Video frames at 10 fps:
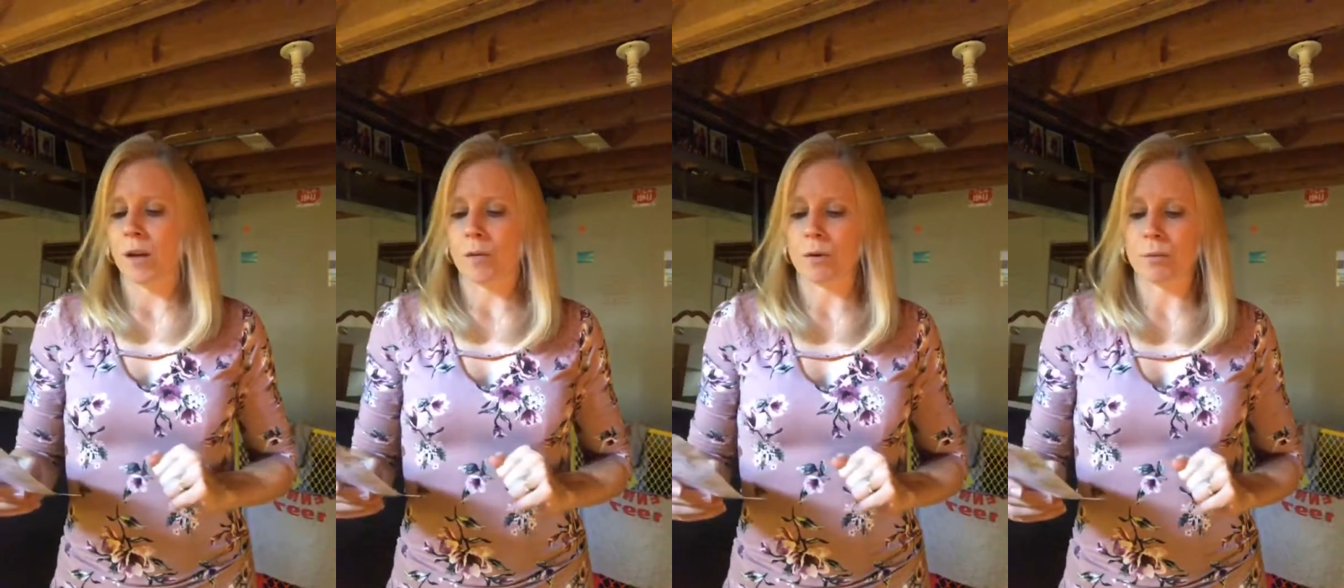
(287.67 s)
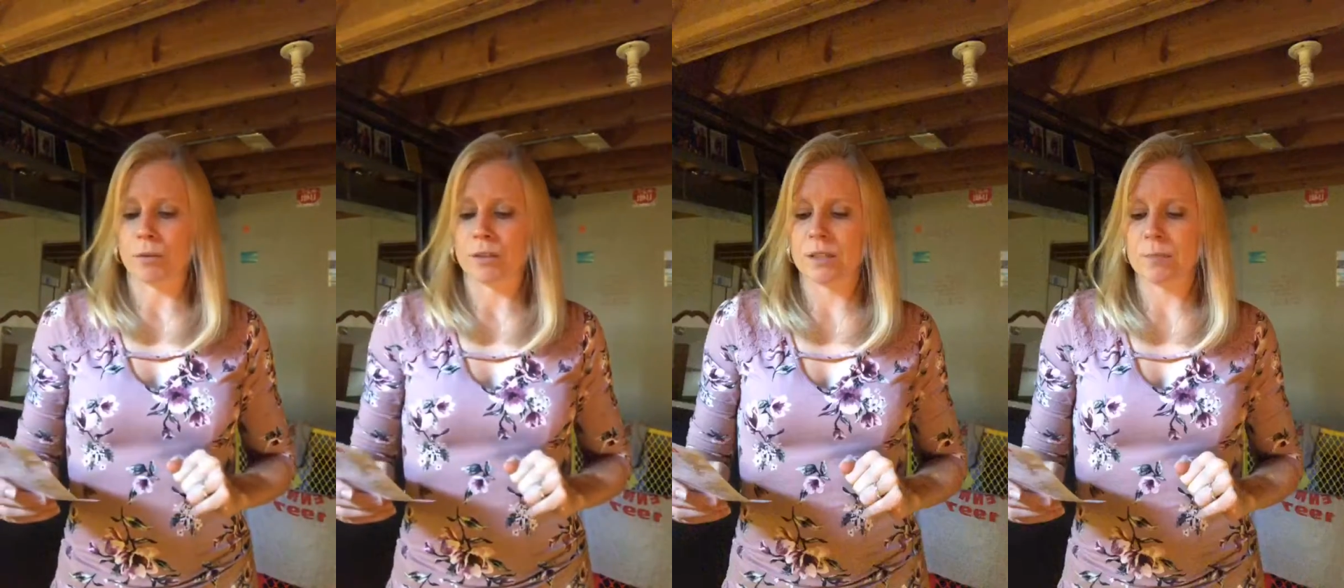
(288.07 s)
I want to
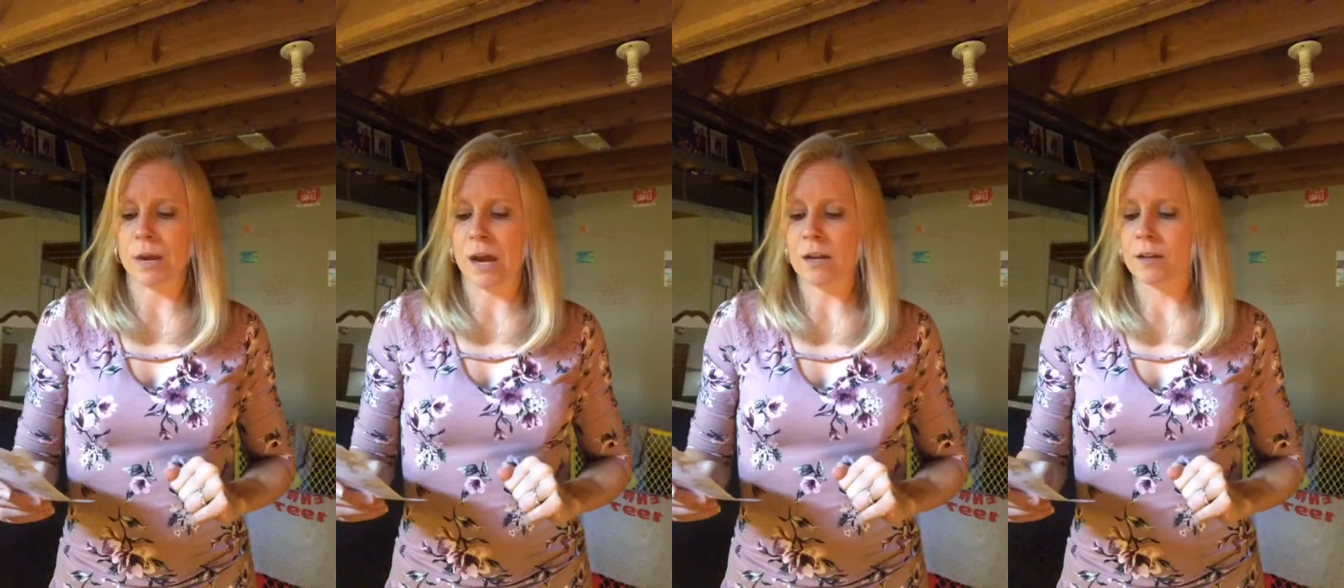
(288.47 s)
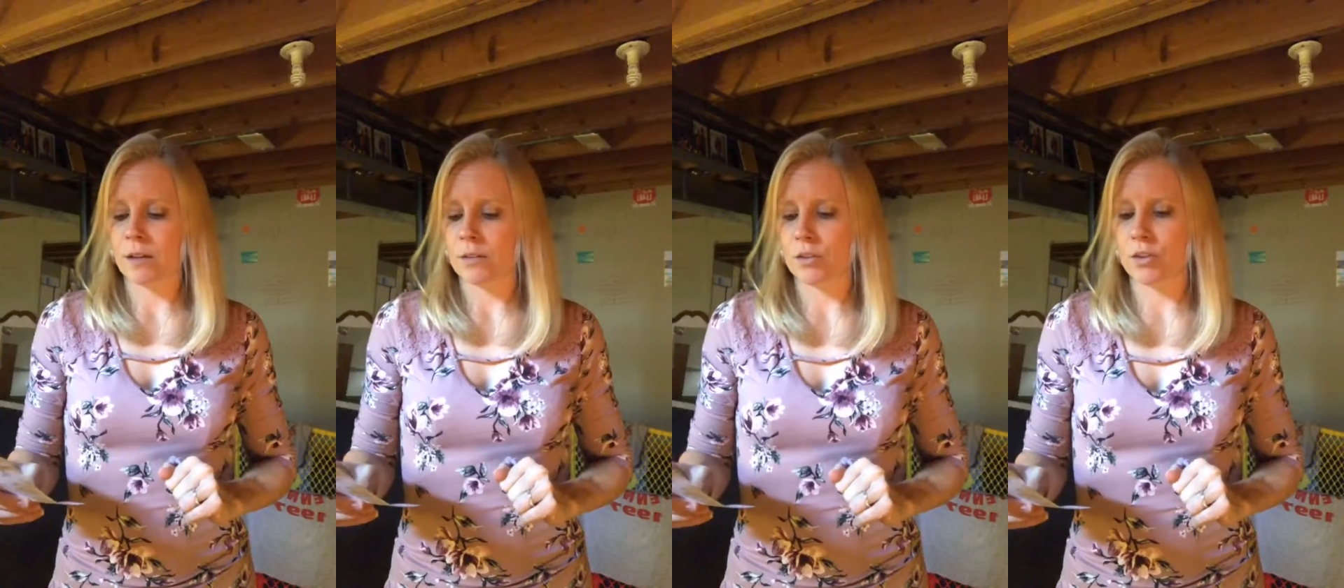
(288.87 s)
bring this back
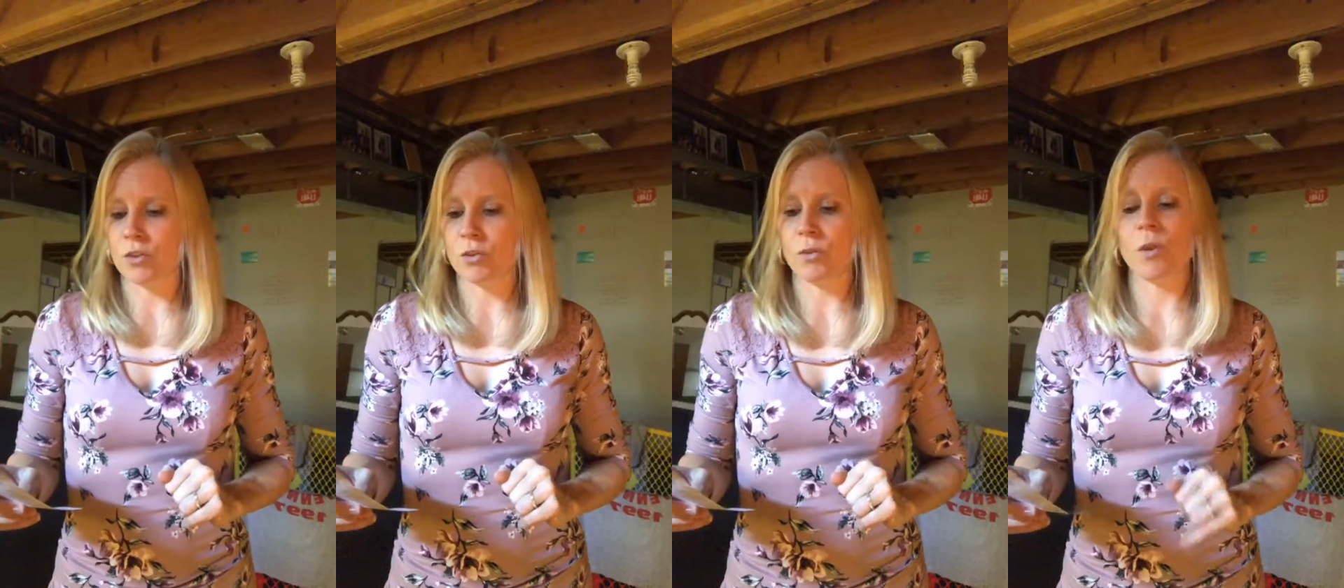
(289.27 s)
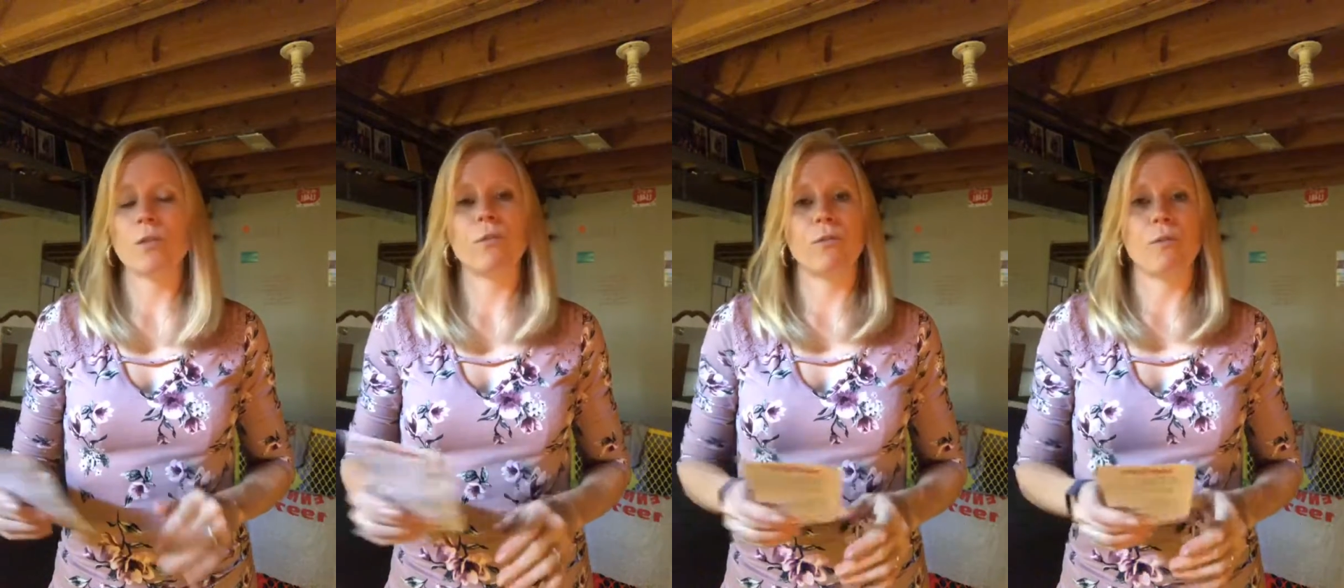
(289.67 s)
to
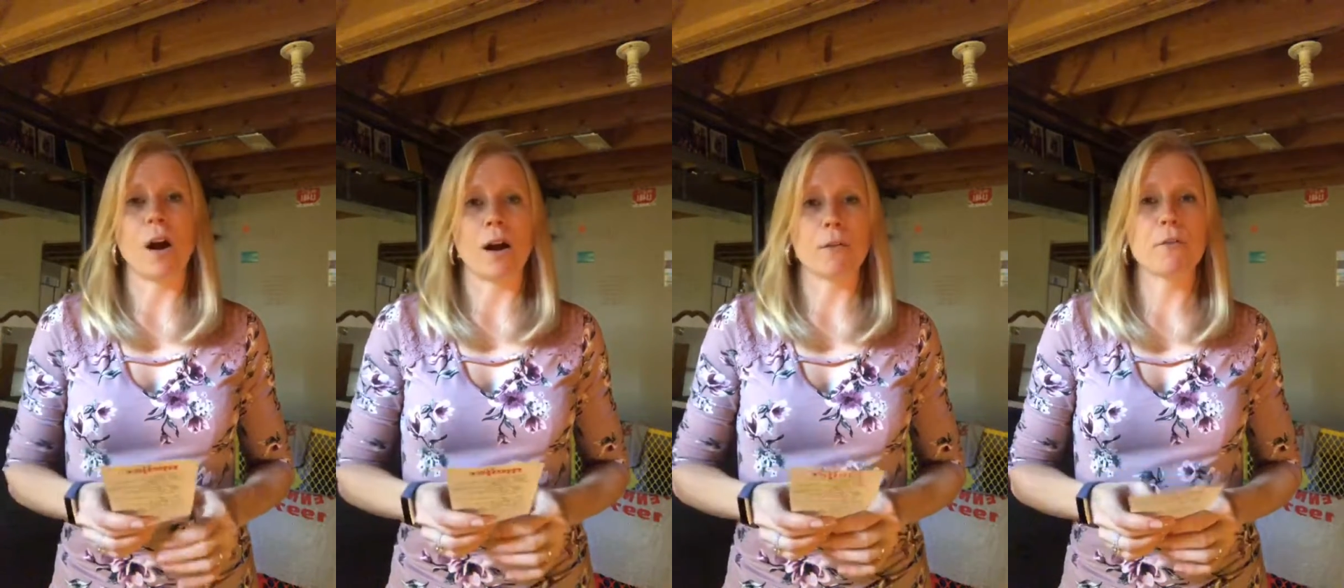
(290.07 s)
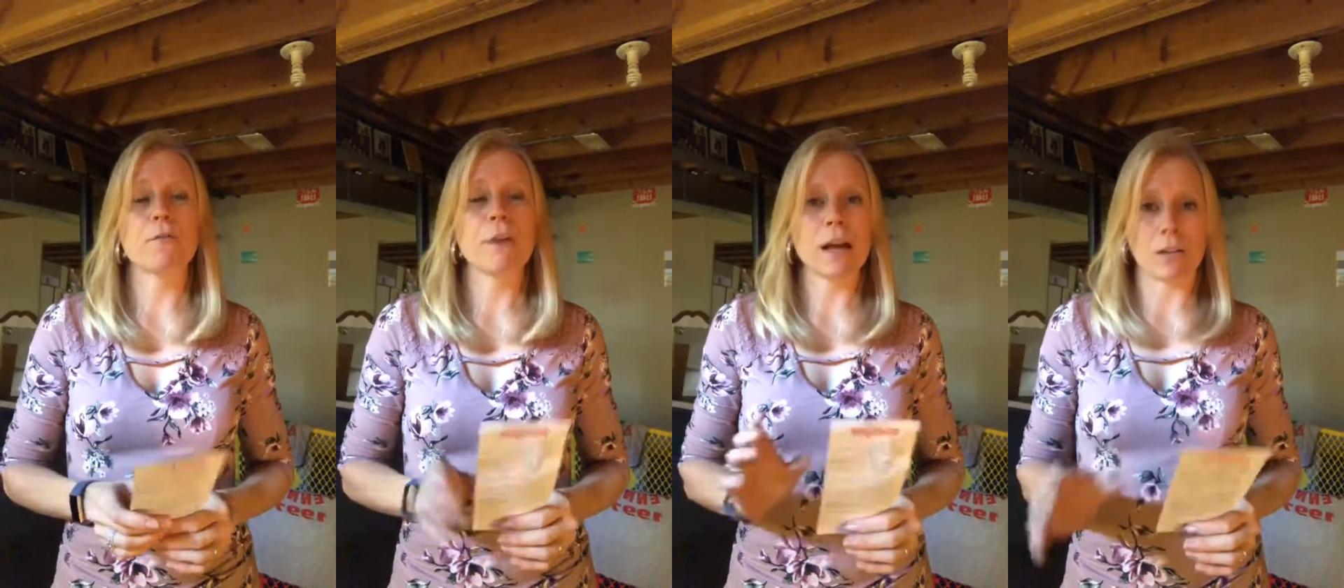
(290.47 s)

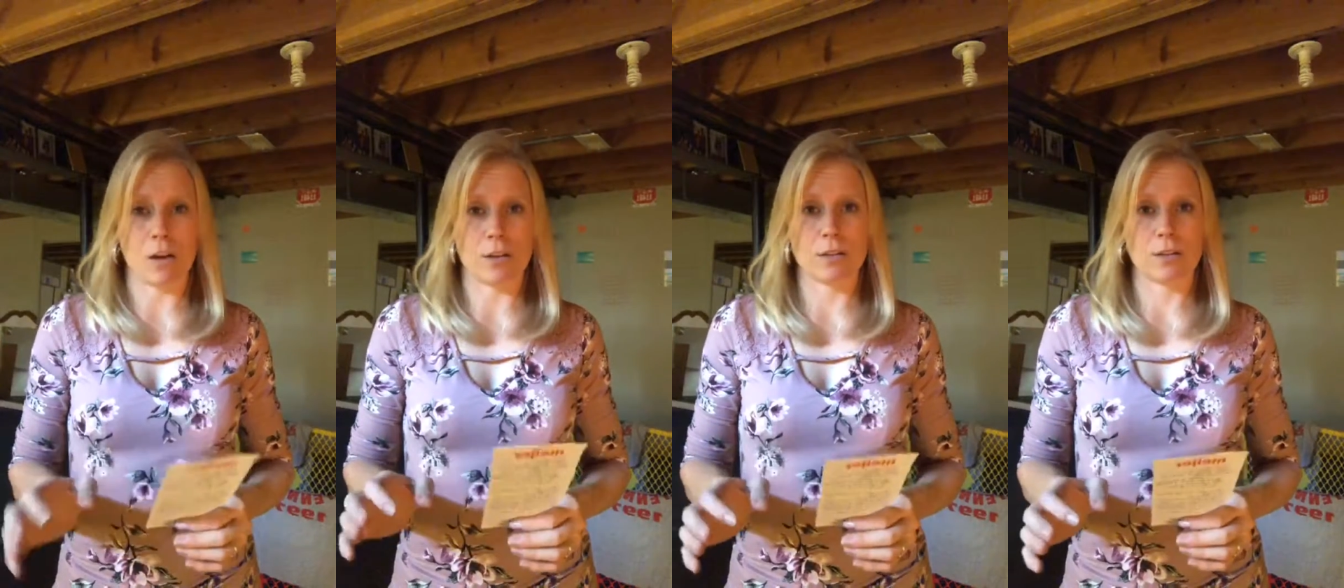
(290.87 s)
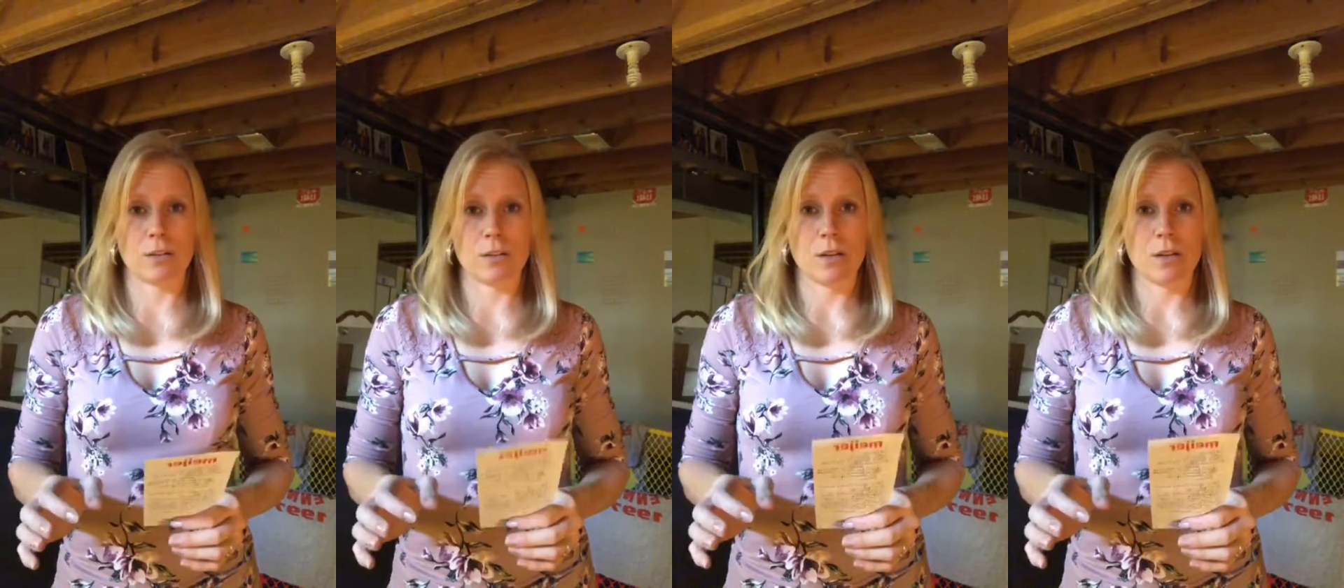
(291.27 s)
fat loss.